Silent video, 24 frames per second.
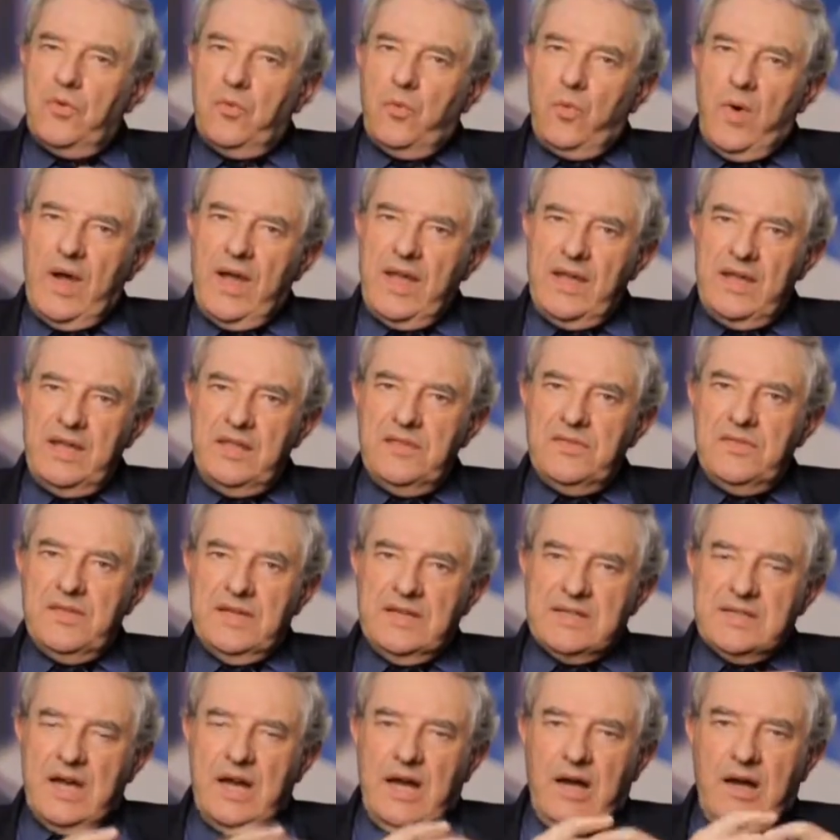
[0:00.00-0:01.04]
way
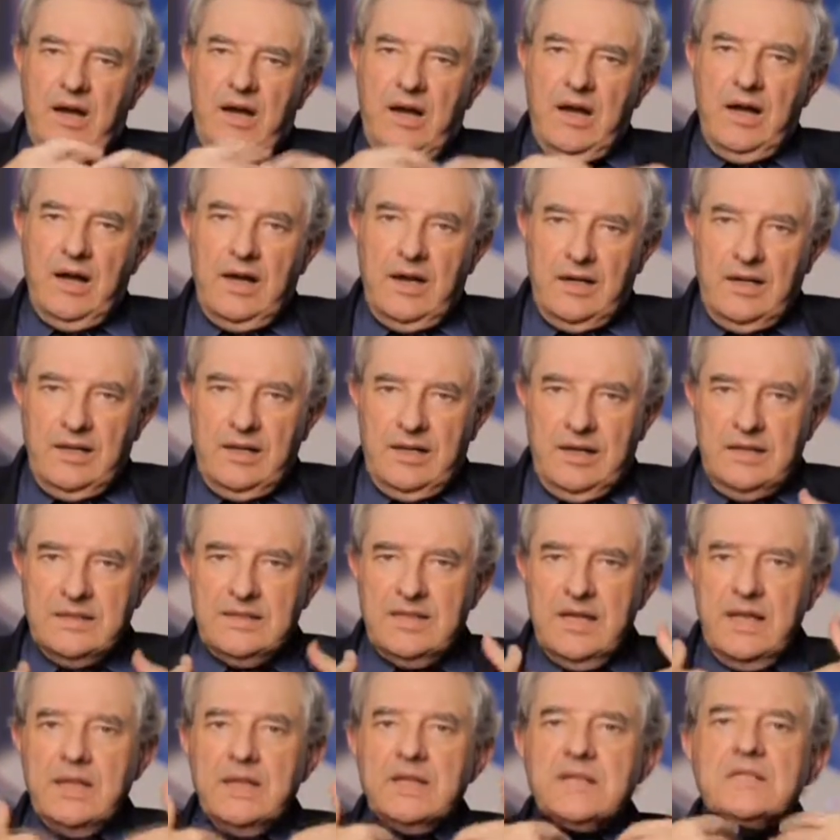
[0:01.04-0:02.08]
that our heart
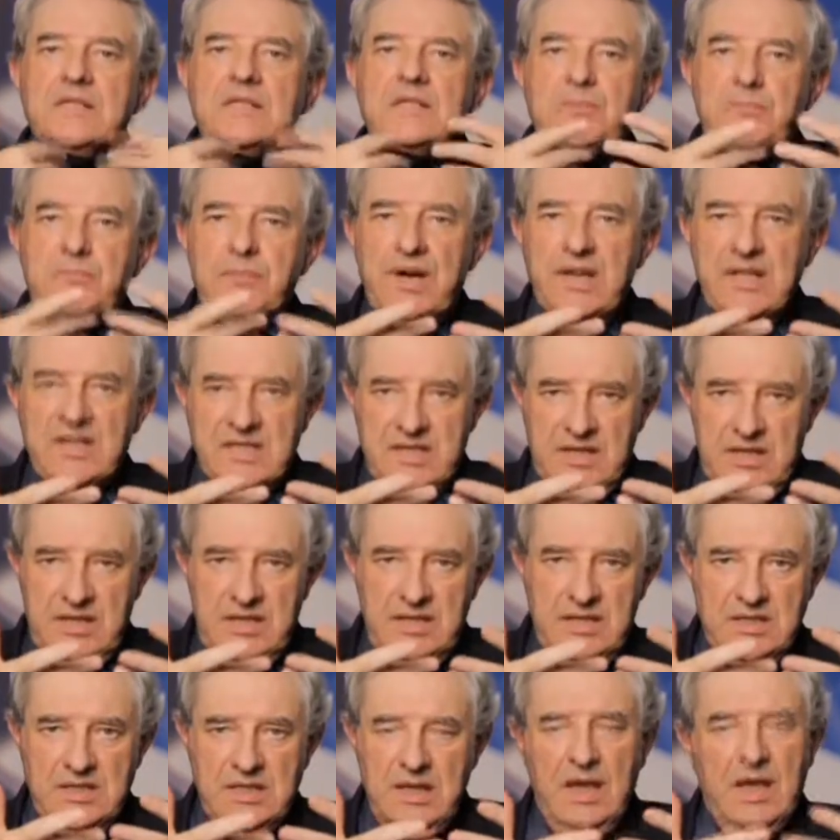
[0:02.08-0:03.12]

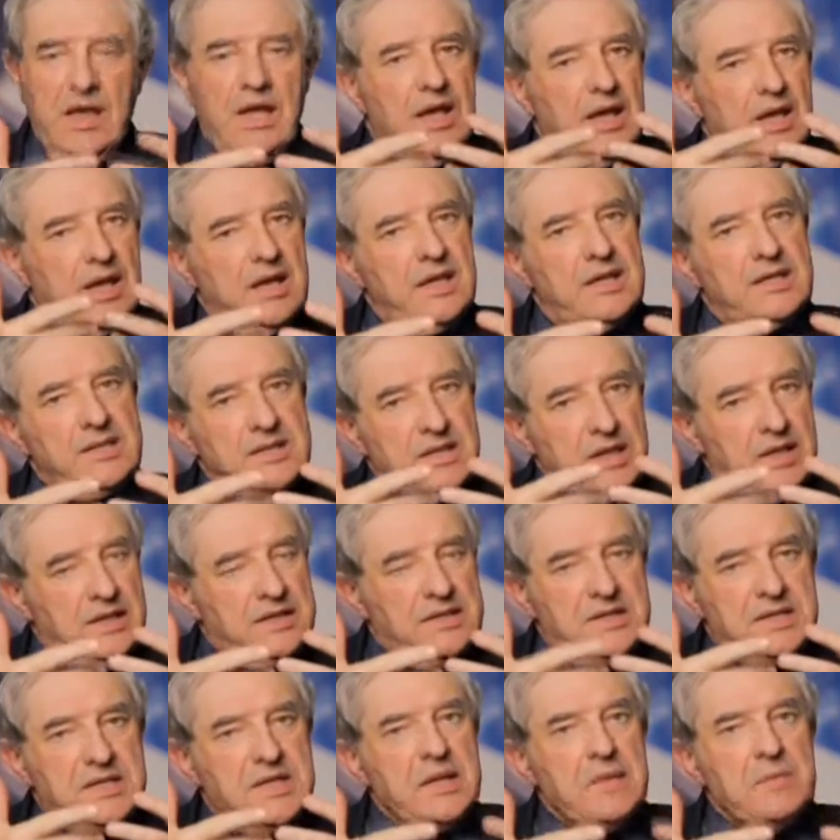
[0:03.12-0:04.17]
expresses its
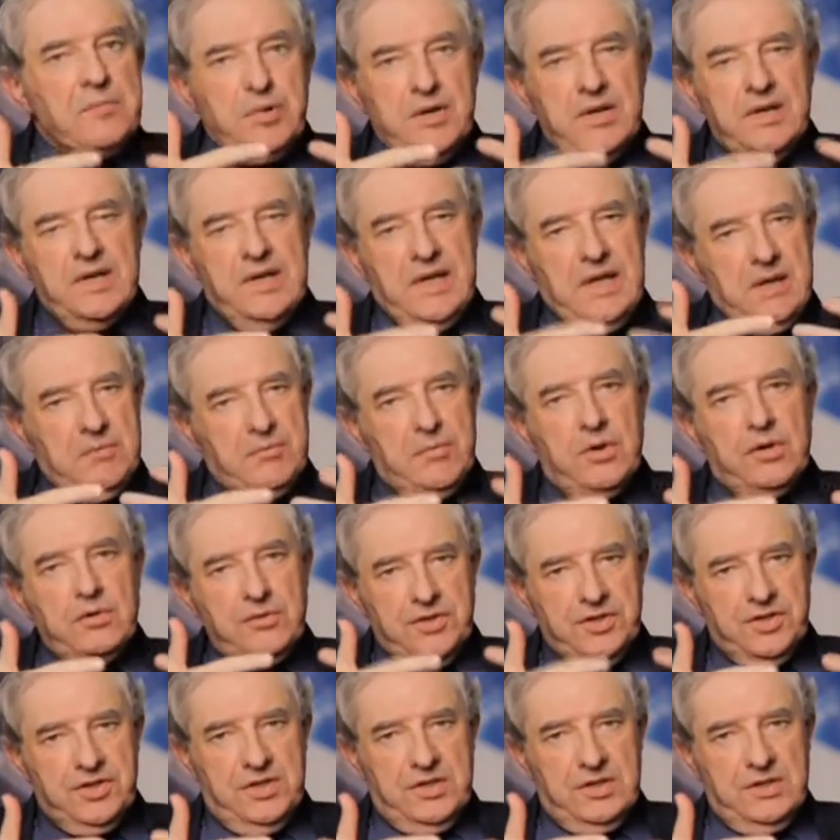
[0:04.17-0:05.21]
deeper
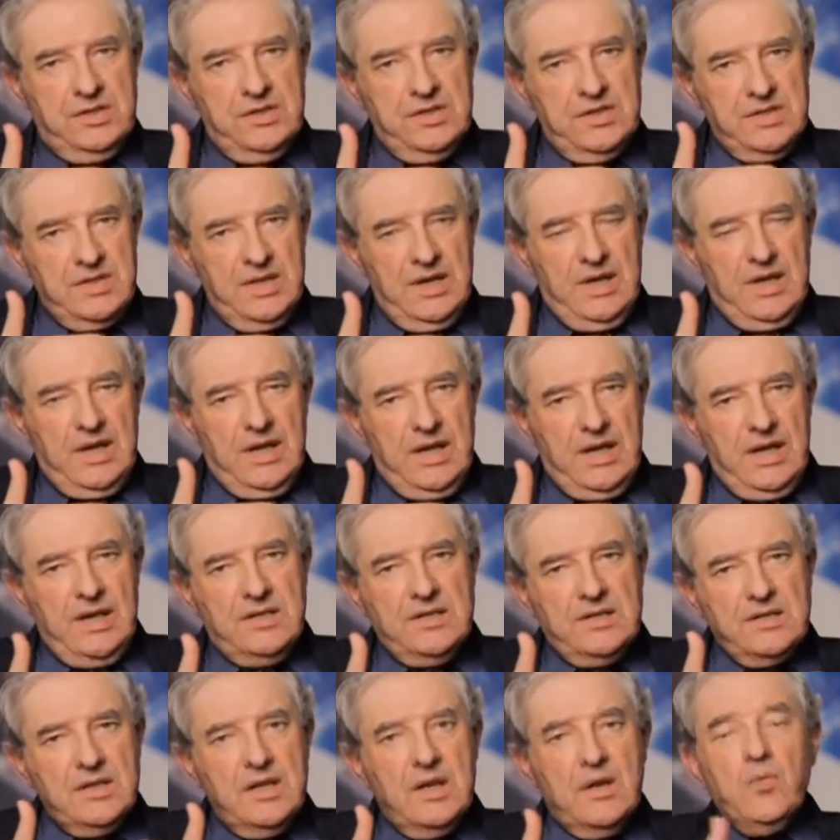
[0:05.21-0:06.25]
emotions
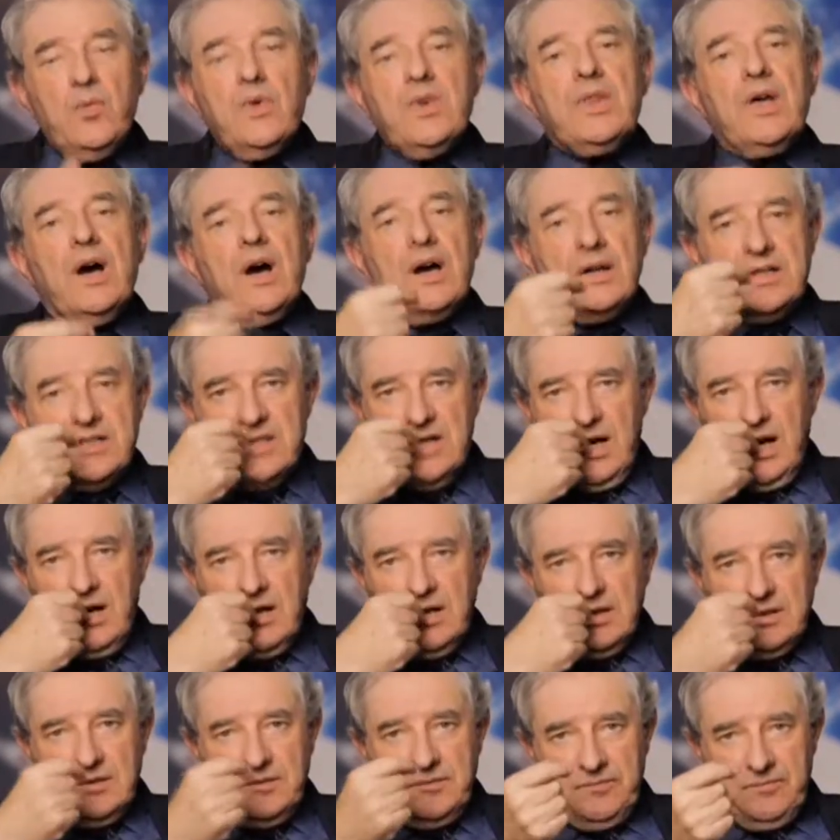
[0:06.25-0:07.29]
is with our
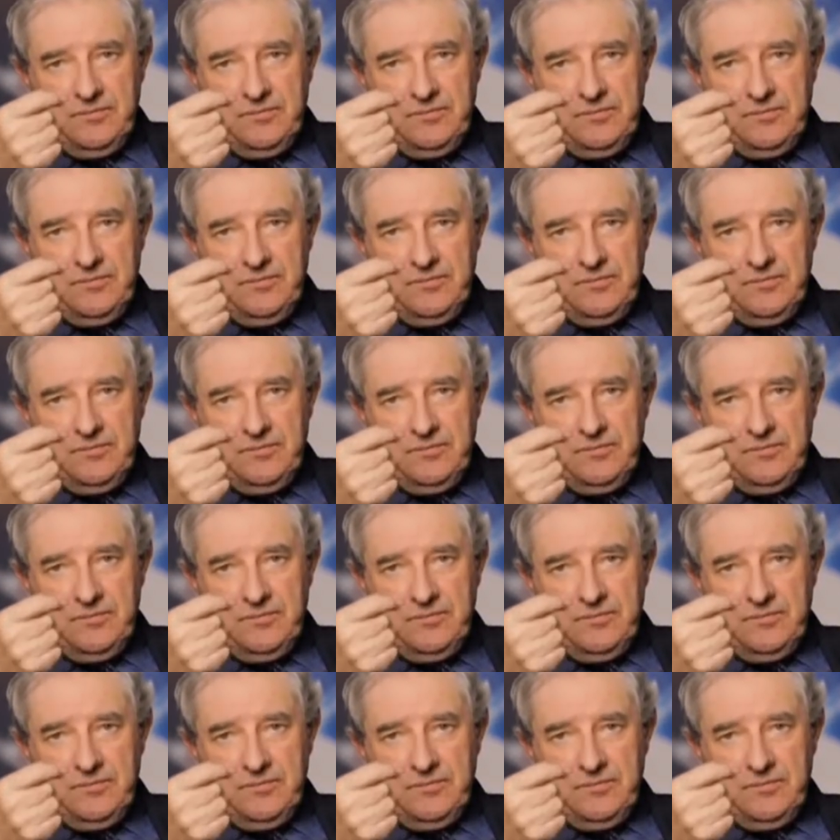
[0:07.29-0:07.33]
tongue.